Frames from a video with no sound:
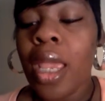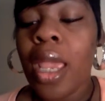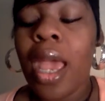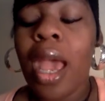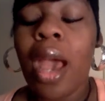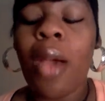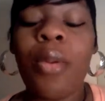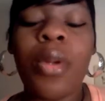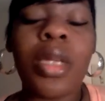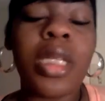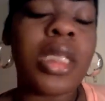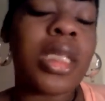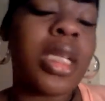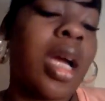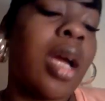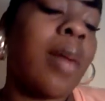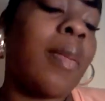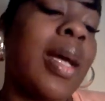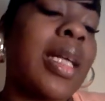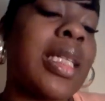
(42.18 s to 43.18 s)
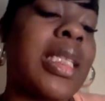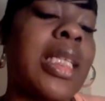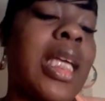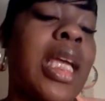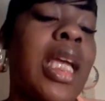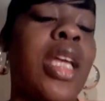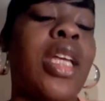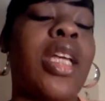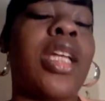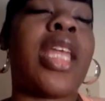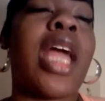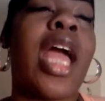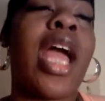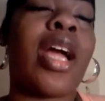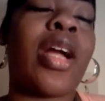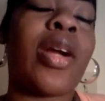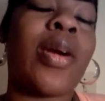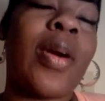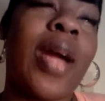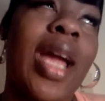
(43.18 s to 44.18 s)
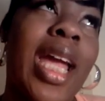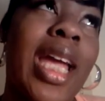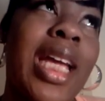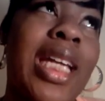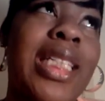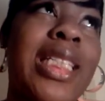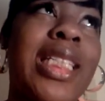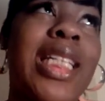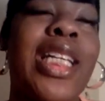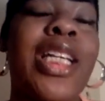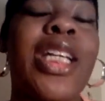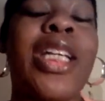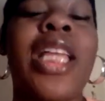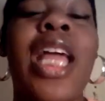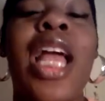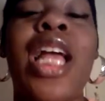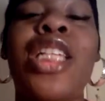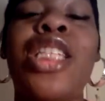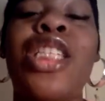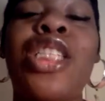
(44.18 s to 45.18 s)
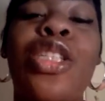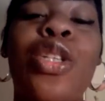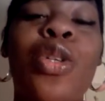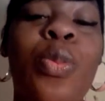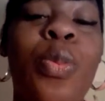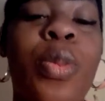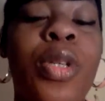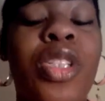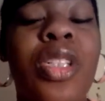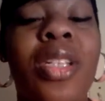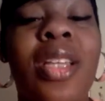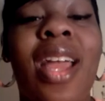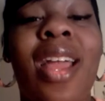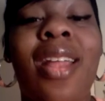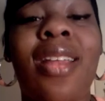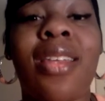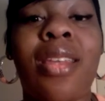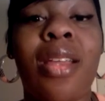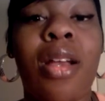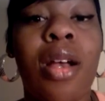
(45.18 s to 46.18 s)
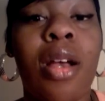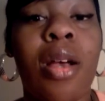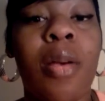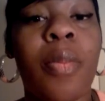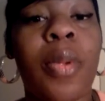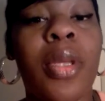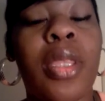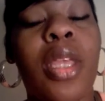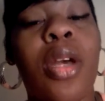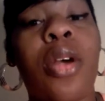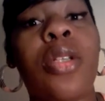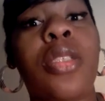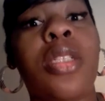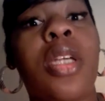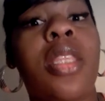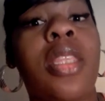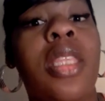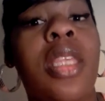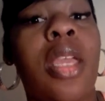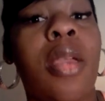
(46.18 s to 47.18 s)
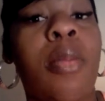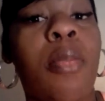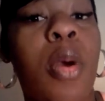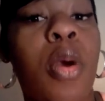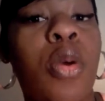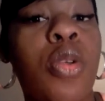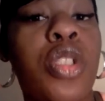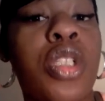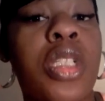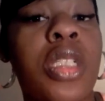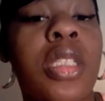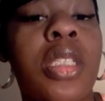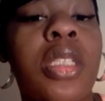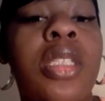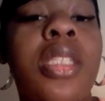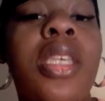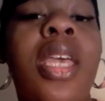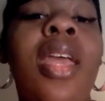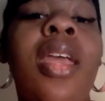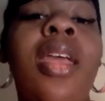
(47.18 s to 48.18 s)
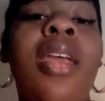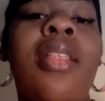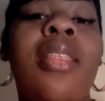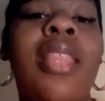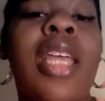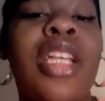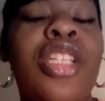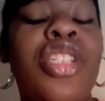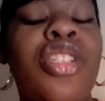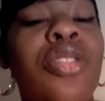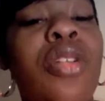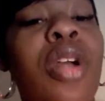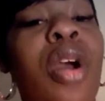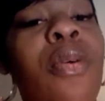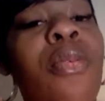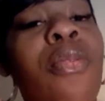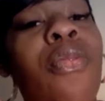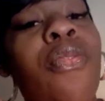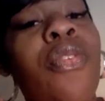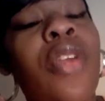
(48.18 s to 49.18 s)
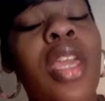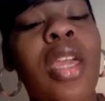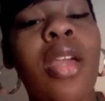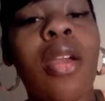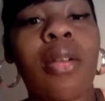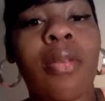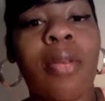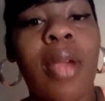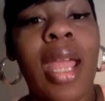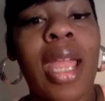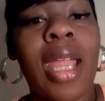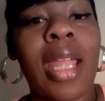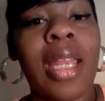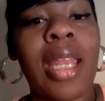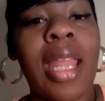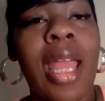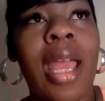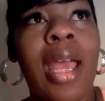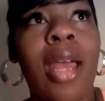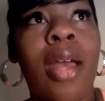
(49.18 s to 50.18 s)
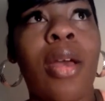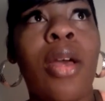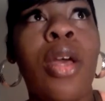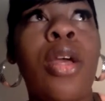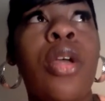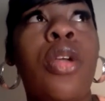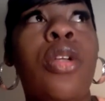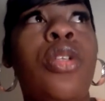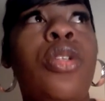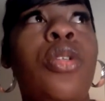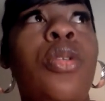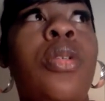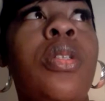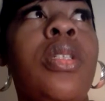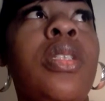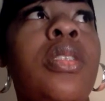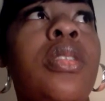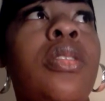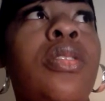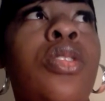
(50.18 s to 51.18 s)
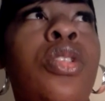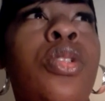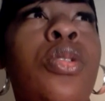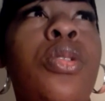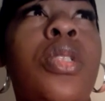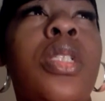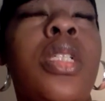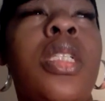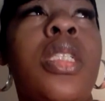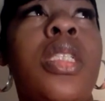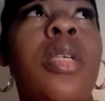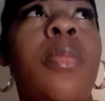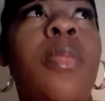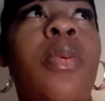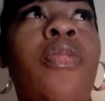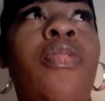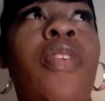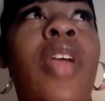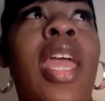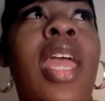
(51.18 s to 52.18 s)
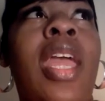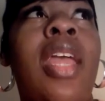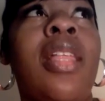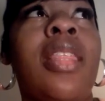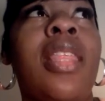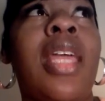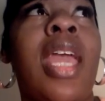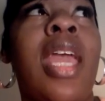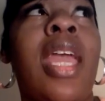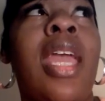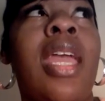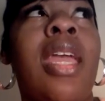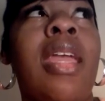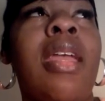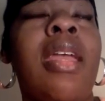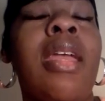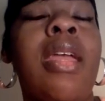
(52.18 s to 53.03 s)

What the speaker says: I want to start by saying you're not crazy, you're not stupid, you're not dumb, but those are the emotions that you're going to feel right now due to the simple fact that,